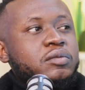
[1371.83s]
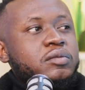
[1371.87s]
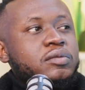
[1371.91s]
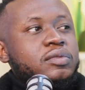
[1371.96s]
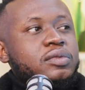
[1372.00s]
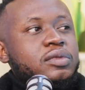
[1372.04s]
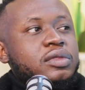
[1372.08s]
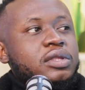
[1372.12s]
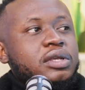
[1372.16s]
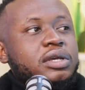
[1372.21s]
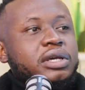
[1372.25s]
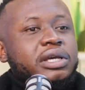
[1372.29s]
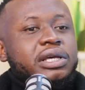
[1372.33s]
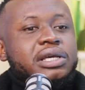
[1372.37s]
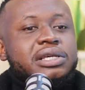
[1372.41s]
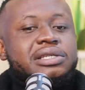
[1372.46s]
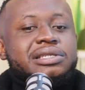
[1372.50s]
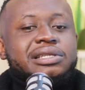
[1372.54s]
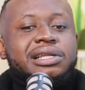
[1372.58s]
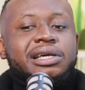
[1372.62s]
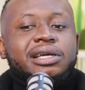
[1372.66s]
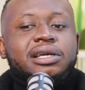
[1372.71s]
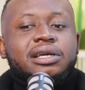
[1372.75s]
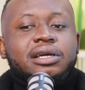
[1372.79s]

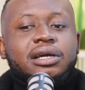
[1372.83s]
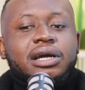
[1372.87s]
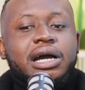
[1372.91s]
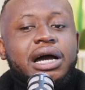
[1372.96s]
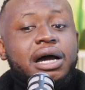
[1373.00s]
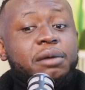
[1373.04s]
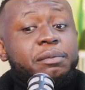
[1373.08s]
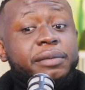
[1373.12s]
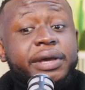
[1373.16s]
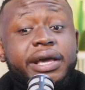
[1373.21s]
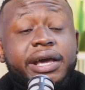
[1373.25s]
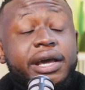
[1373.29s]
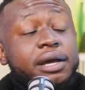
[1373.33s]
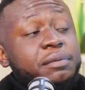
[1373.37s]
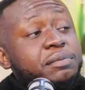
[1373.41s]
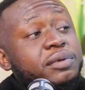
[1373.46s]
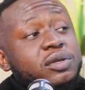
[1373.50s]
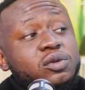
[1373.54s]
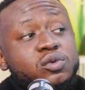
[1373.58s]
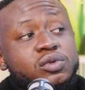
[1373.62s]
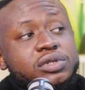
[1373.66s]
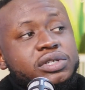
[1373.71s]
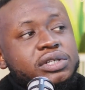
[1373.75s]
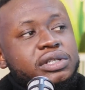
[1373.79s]
It's like, I'm happy
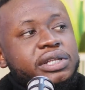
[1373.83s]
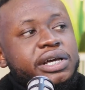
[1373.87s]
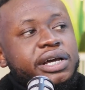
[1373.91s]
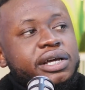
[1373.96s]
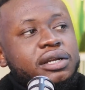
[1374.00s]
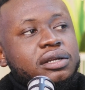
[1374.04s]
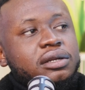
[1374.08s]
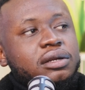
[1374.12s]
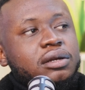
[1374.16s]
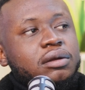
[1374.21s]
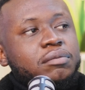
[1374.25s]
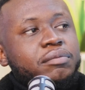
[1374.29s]
you did that,